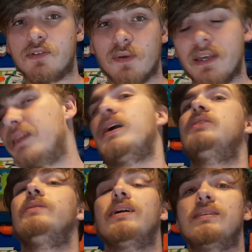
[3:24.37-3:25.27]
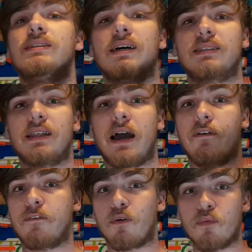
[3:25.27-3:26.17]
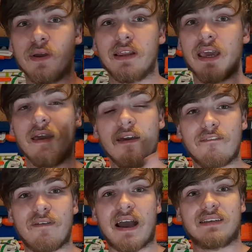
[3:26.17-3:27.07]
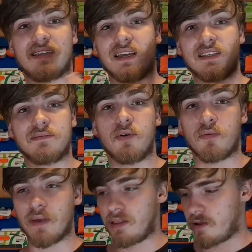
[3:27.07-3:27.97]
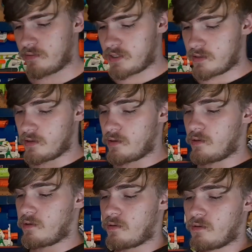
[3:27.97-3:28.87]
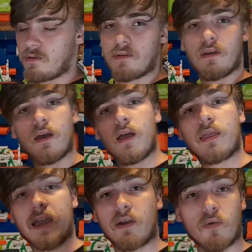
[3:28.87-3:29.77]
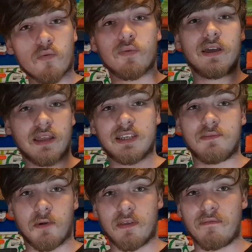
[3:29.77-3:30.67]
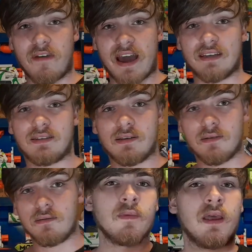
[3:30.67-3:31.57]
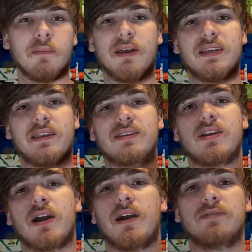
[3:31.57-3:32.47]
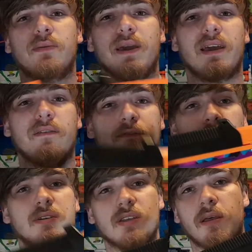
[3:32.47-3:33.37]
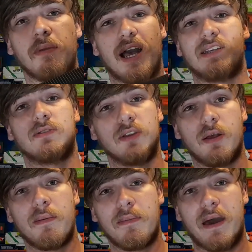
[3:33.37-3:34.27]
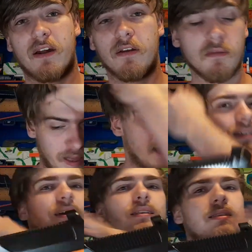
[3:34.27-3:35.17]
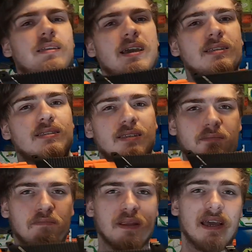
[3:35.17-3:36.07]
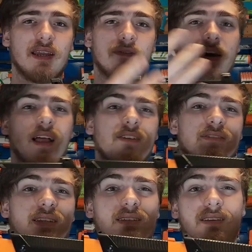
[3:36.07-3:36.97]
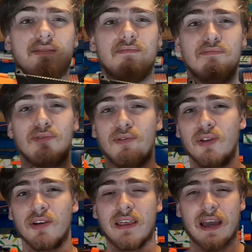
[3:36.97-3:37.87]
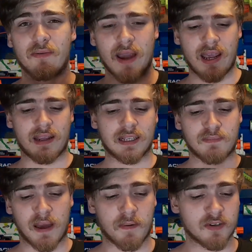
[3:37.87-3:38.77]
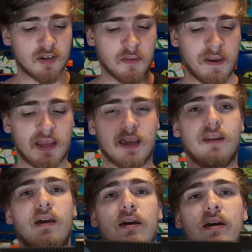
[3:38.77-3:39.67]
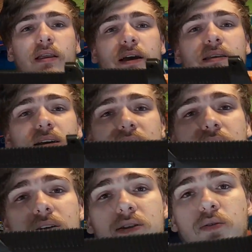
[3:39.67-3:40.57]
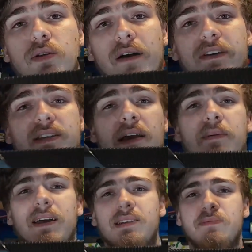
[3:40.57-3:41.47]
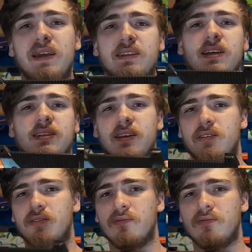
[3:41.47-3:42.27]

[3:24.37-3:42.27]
is really nice because it does allow for really fast and smooth reloads. Like, really smooth and fast. I'm going to take the stock off so we can focus on the blaster a little bit better. I think this blend of colors doesn't look that great. That's my personal opinion. Like, this looks cool, obviously, but to me it doesn't